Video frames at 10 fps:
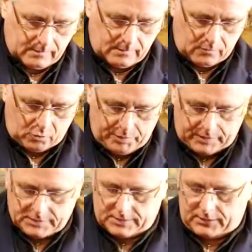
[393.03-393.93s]
Hope you
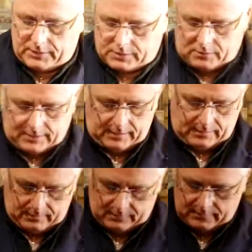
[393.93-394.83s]
can see this okay.
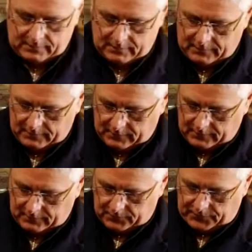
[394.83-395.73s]

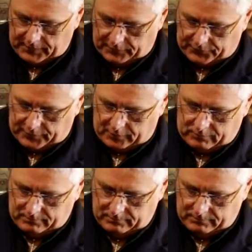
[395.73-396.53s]
Feed it through.